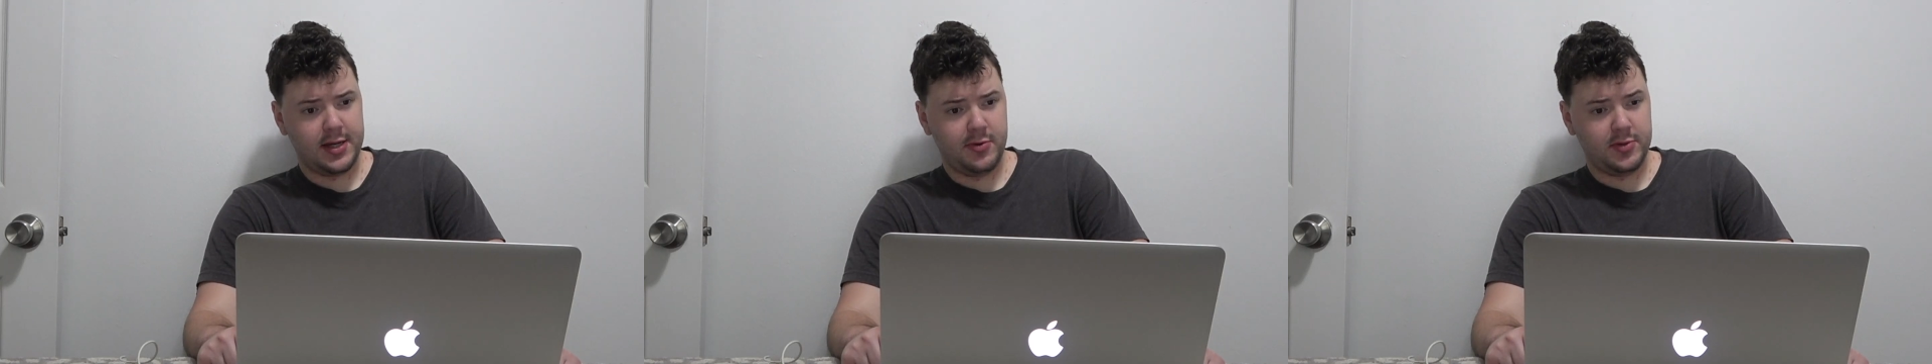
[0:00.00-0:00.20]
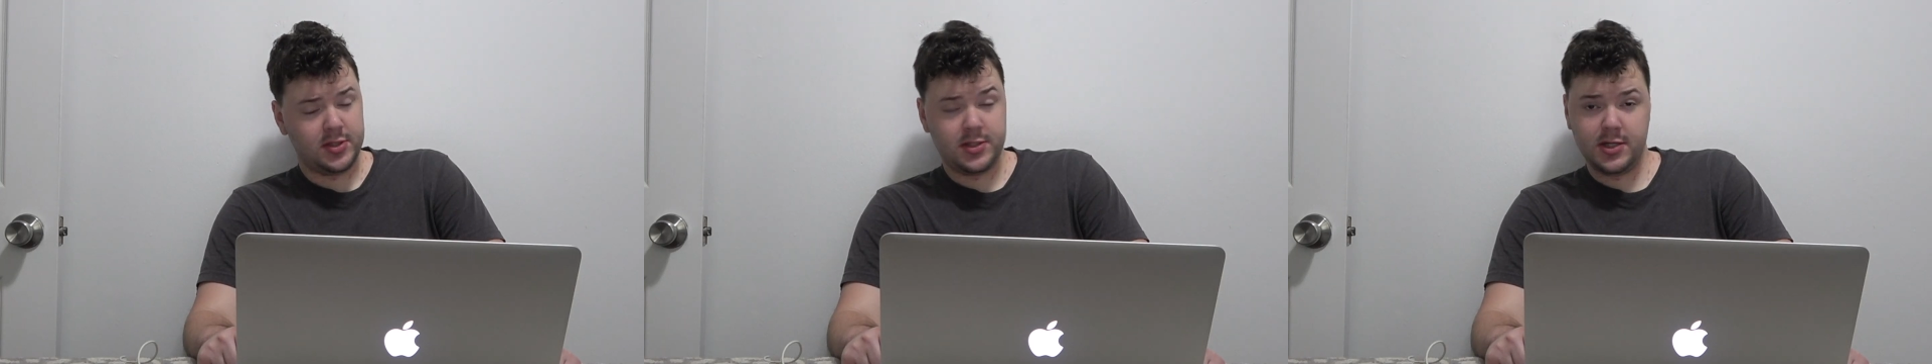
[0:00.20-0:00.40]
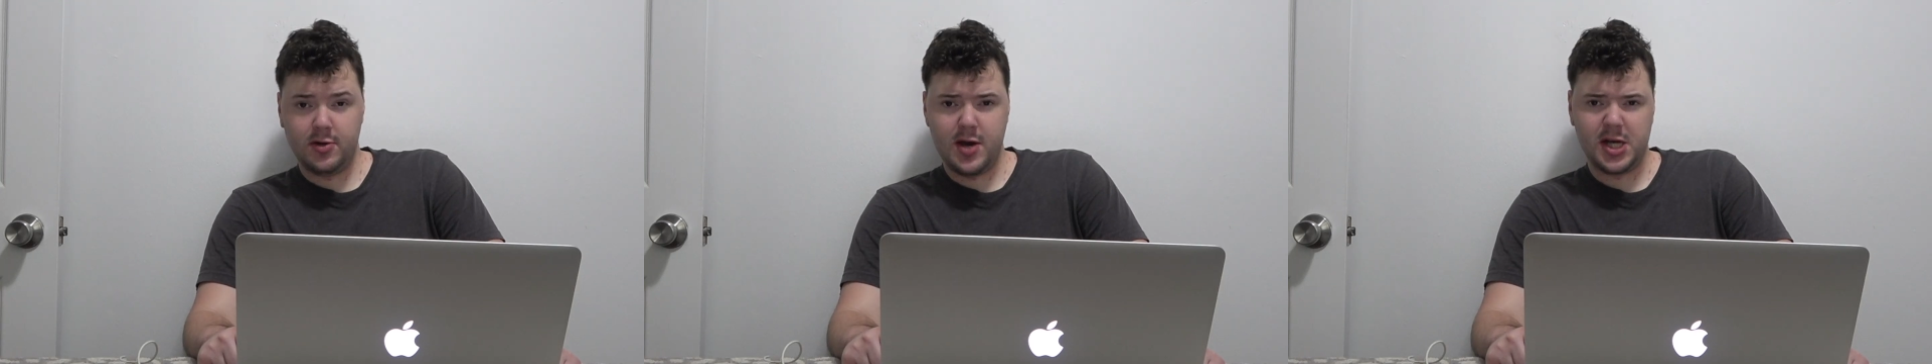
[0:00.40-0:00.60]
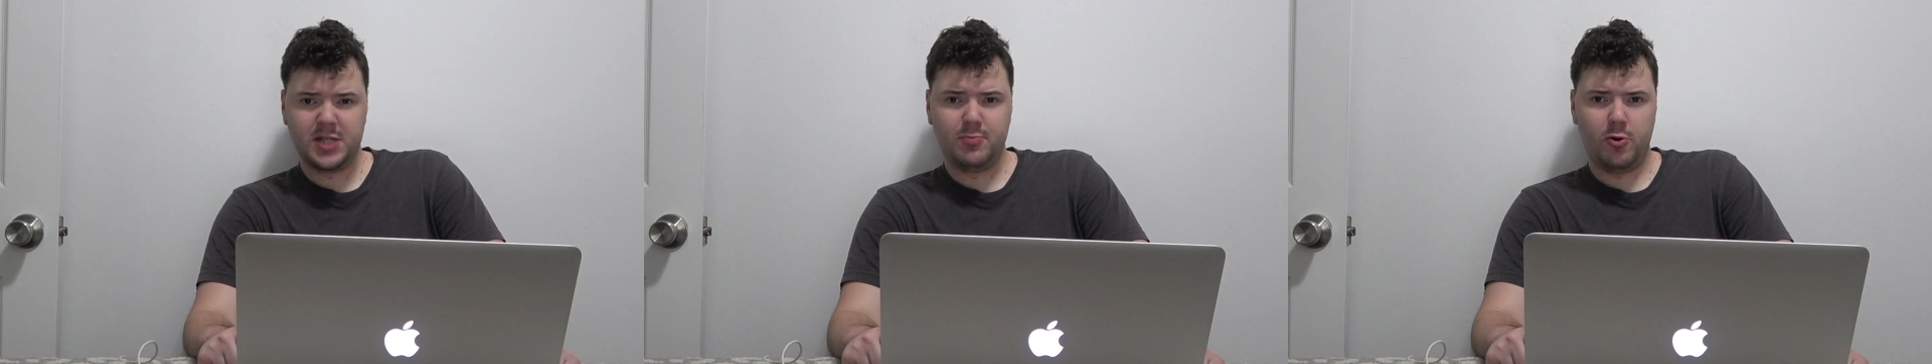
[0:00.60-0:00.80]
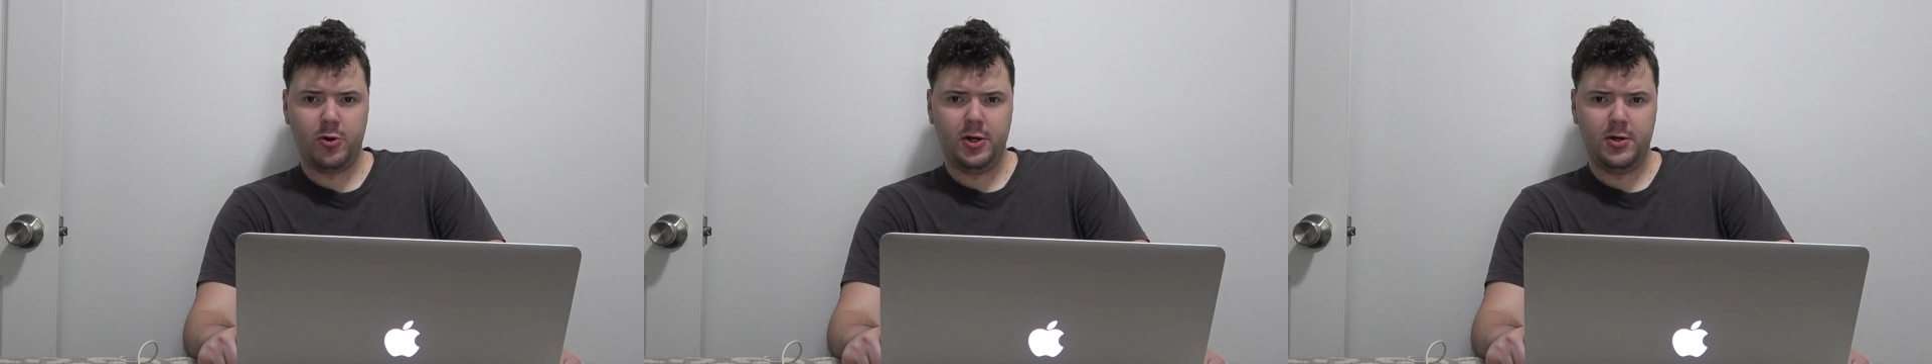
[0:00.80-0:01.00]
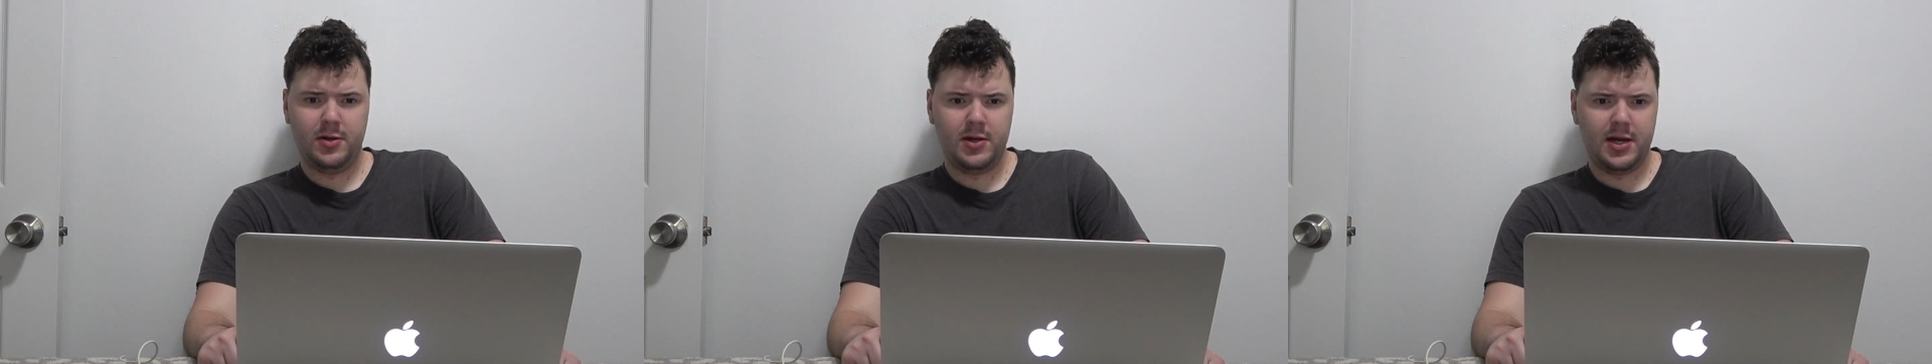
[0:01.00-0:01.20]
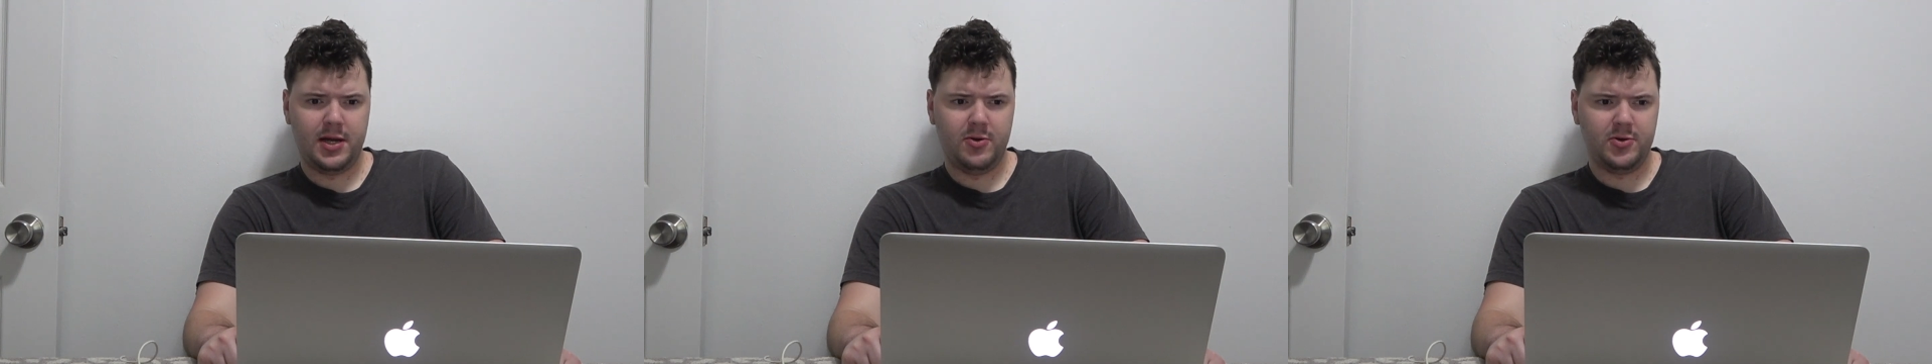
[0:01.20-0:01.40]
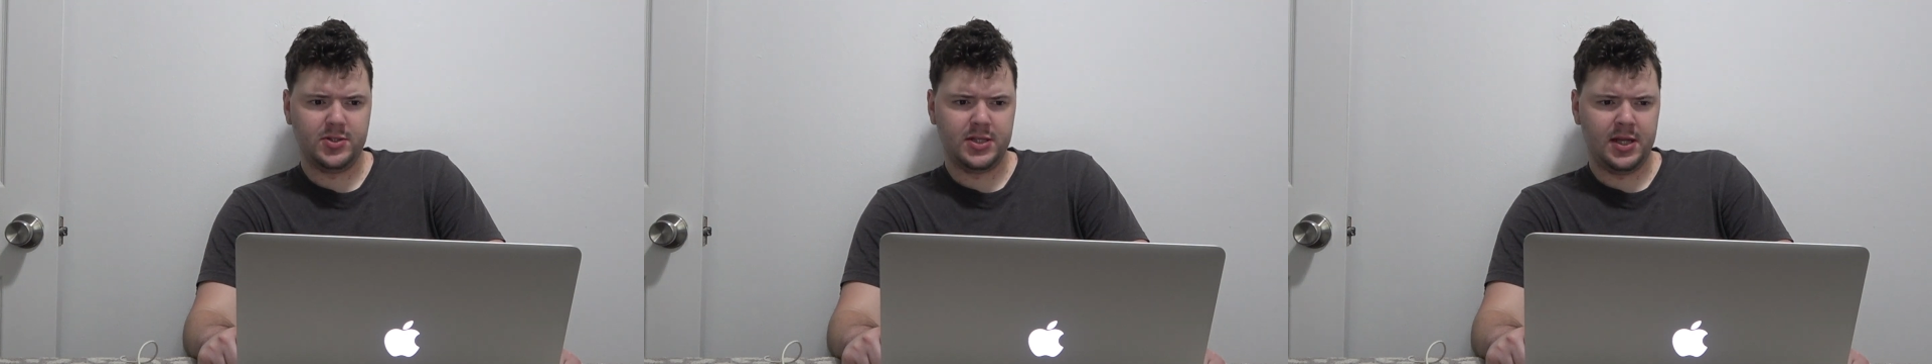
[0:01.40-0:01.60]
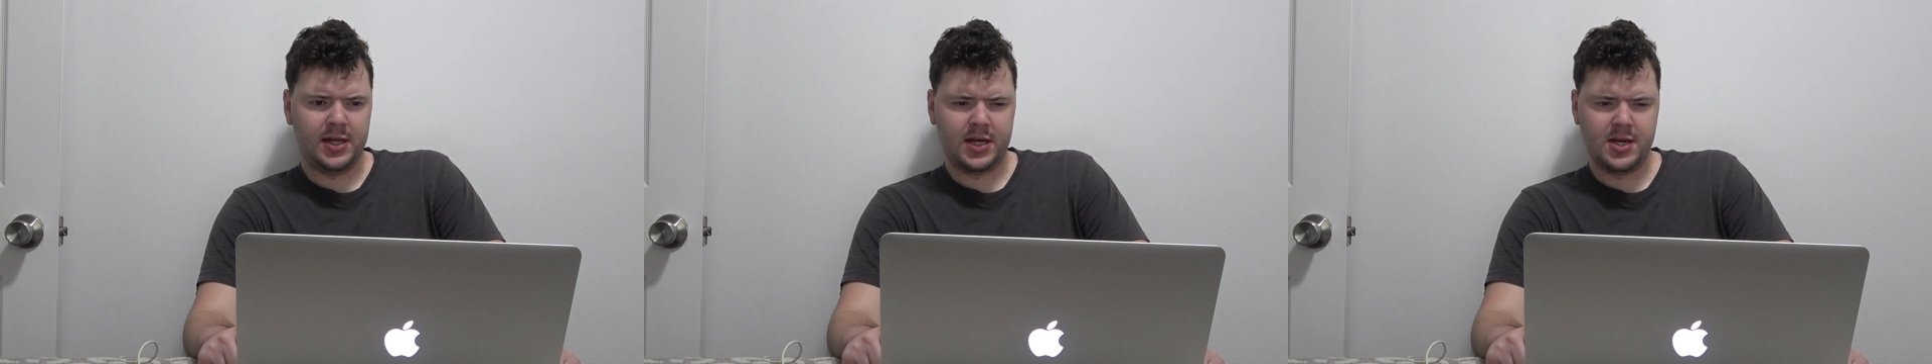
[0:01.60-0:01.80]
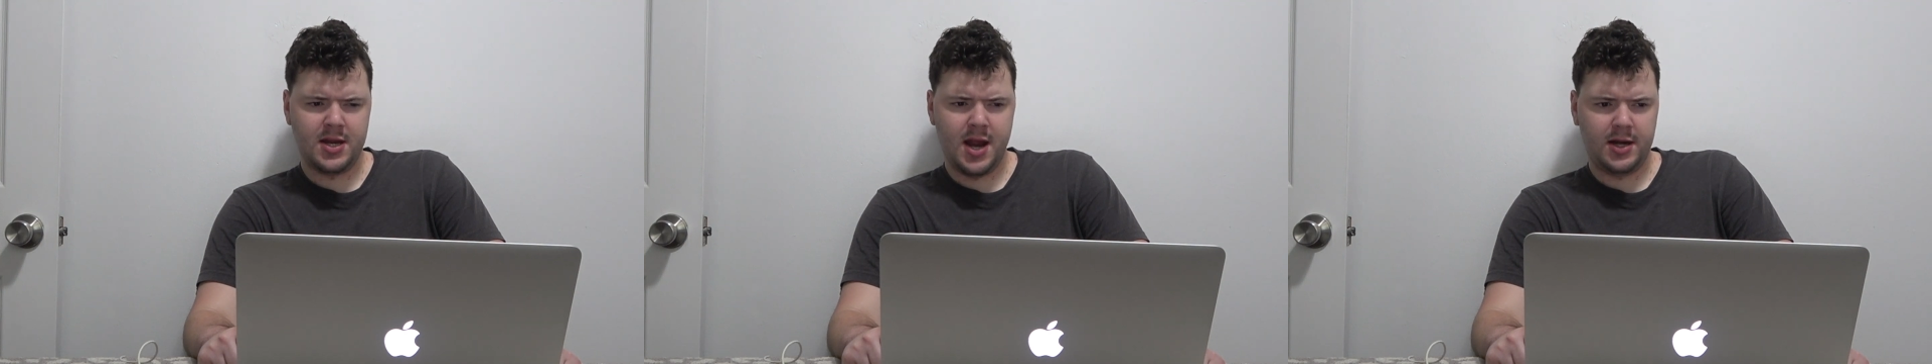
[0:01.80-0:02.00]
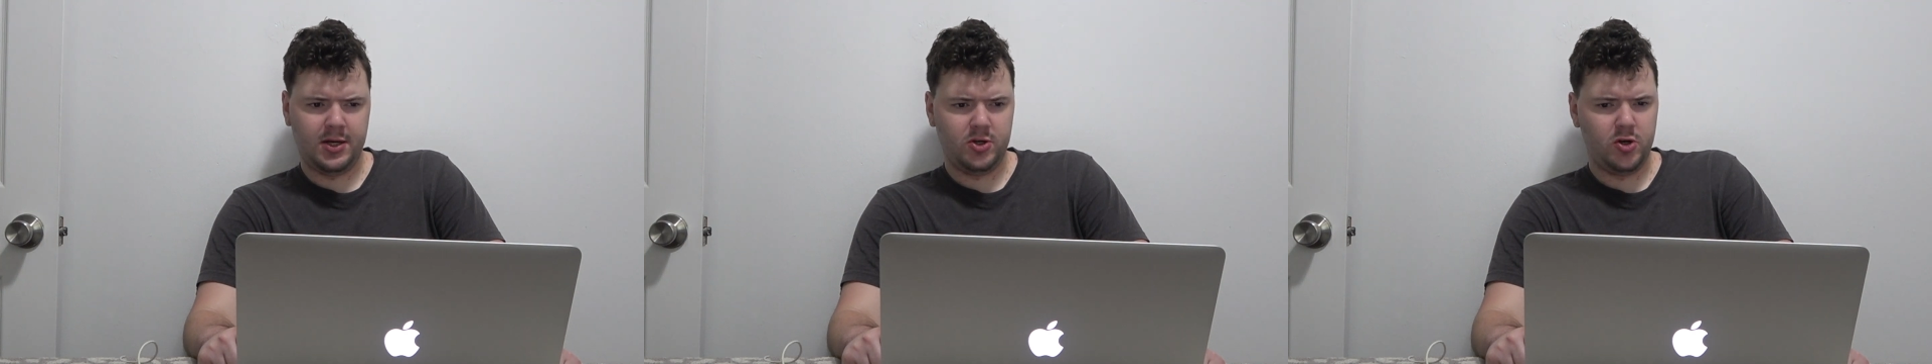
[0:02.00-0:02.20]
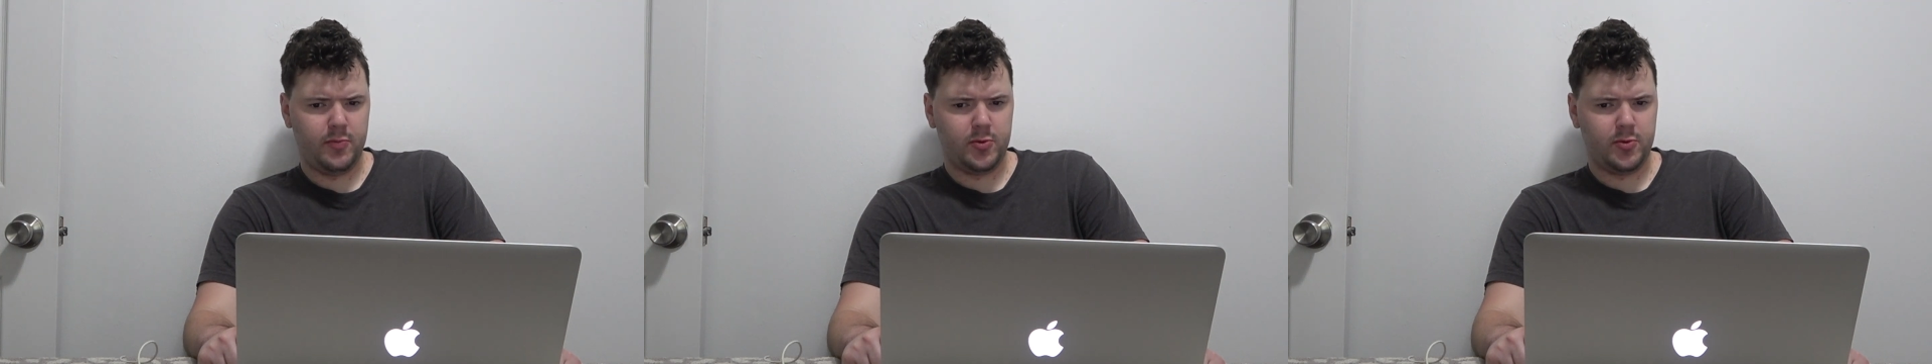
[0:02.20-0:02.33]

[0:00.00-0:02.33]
it was still exporting, and it was at like ninety-two